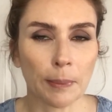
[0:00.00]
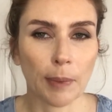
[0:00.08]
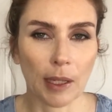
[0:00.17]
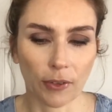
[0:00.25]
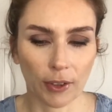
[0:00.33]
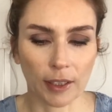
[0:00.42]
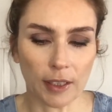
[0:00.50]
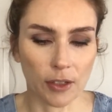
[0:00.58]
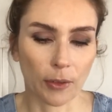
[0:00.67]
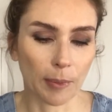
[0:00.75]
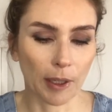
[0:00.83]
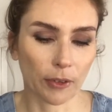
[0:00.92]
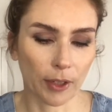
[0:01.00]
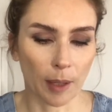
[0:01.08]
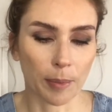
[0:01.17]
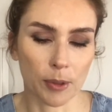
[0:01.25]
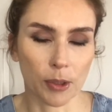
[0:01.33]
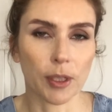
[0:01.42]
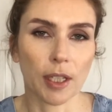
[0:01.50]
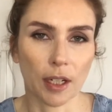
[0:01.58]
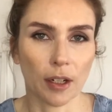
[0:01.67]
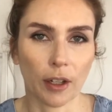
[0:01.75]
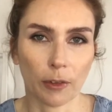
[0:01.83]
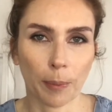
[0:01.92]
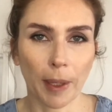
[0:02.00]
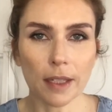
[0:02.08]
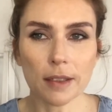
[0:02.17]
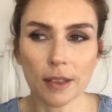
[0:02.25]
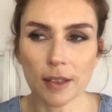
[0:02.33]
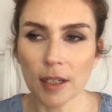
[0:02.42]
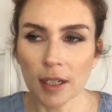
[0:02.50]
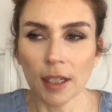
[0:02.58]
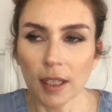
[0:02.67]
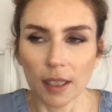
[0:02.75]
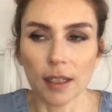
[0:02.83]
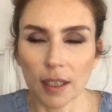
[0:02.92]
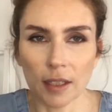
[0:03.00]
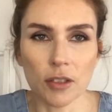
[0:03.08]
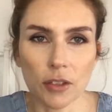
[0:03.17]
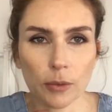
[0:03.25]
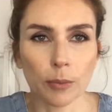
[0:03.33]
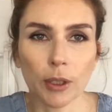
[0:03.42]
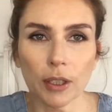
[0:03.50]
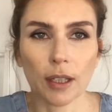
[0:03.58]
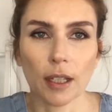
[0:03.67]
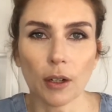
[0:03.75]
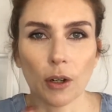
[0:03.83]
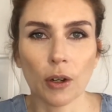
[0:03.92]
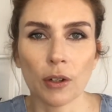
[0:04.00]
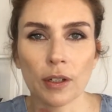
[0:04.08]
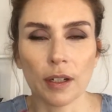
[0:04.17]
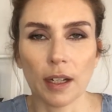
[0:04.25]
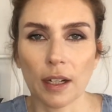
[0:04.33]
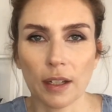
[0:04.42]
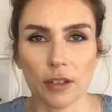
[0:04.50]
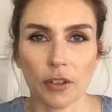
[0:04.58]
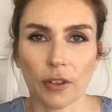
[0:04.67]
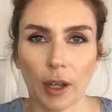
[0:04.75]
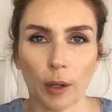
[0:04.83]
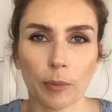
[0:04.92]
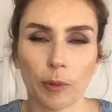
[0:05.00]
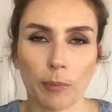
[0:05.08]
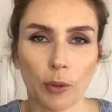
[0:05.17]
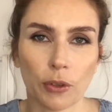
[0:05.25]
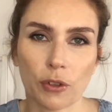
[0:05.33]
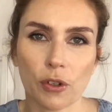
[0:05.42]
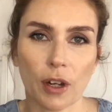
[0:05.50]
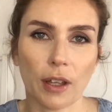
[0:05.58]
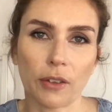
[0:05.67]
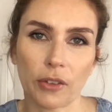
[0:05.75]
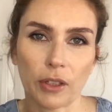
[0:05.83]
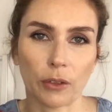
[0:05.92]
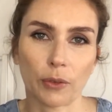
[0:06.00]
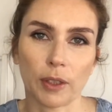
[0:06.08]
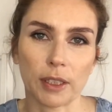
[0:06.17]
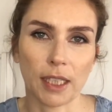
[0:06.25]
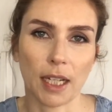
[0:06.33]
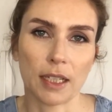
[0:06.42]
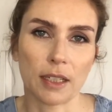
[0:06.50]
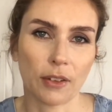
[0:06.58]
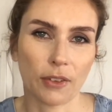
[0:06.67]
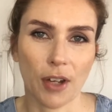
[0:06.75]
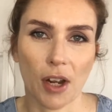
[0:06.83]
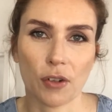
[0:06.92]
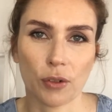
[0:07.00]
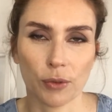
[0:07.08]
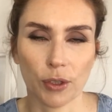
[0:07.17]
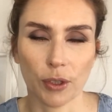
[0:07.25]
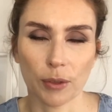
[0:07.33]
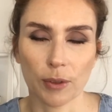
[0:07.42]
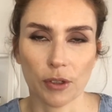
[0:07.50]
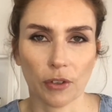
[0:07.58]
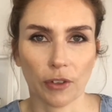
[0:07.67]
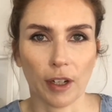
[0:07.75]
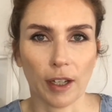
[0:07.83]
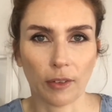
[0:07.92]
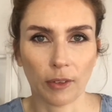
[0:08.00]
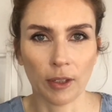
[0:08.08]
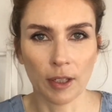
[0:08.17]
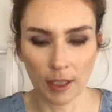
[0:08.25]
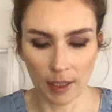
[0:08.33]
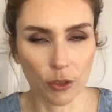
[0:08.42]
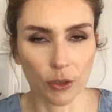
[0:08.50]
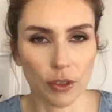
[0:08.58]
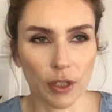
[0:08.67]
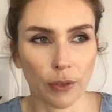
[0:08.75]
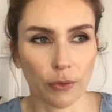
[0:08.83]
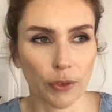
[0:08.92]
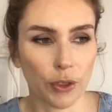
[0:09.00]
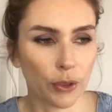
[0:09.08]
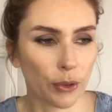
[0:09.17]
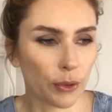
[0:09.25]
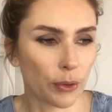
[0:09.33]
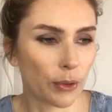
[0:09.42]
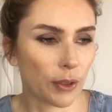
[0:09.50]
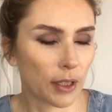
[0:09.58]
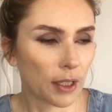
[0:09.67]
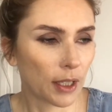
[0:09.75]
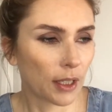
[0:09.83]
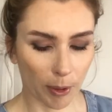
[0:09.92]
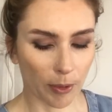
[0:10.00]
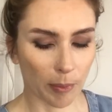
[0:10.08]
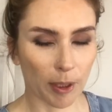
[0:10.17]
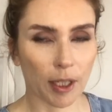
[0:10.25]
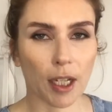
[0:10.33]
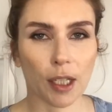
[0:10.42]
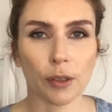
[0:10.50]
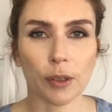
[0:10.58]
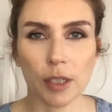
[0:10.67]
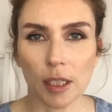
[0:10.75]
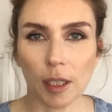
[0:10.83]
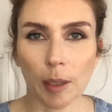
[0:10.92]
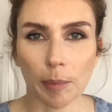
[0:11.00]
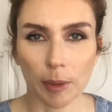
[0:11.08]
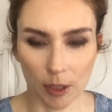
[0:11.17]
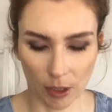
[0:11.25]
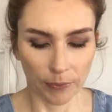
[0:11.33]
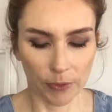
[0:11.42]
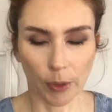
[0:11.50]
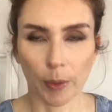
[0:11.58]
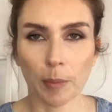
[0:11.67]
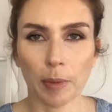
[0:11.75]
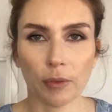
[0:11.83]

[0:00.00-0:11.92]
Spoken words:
Basically just mix it up until you get a nice paste, and then just work that on, and it just helps moisturise and exfoliate, and it's natural too, which is nice. Good if you got a bit of colour on your lip and you don't want big